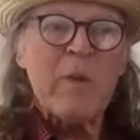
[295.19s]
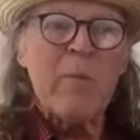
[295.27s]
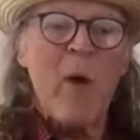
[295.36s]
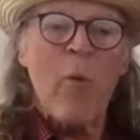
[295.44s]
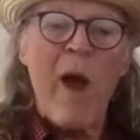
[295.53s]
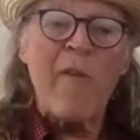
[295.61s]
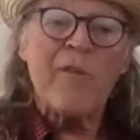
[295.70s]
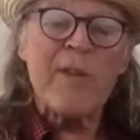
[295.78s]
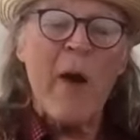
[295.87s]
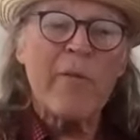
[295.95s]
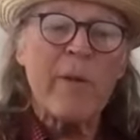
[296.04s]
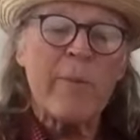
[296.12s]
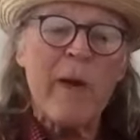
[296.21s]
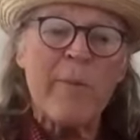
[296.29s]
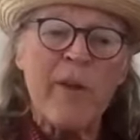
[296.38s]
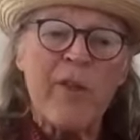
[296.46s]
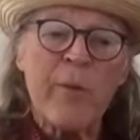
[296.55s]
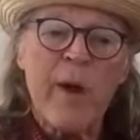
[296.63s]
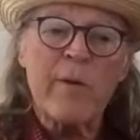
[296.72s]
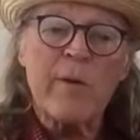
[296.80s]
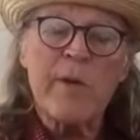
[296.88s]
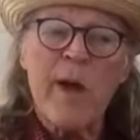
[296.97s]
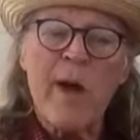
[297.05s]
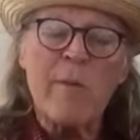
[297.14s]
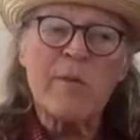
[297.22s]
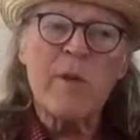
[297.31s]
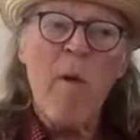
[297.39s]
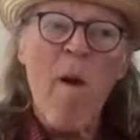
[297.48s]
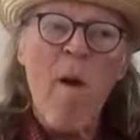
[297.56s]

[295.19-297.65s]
My wife sat with him probably 300 times.